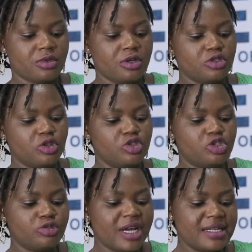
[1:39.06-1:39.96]
So you
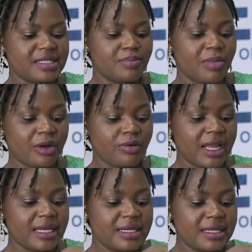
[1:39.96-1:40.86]
thread it
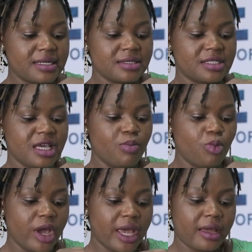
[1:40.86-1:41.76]
manually the same
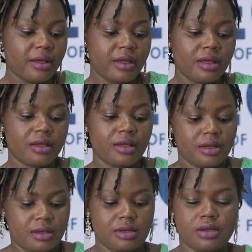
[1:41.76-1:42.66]
way
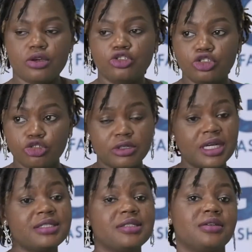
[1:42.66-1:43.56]
you
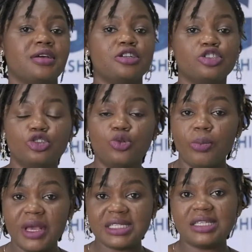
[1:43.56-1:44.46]
thread the
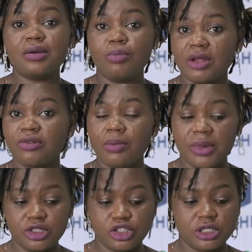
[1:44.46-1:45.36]
domestic manual
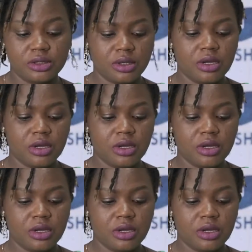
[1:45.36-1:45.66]
machine.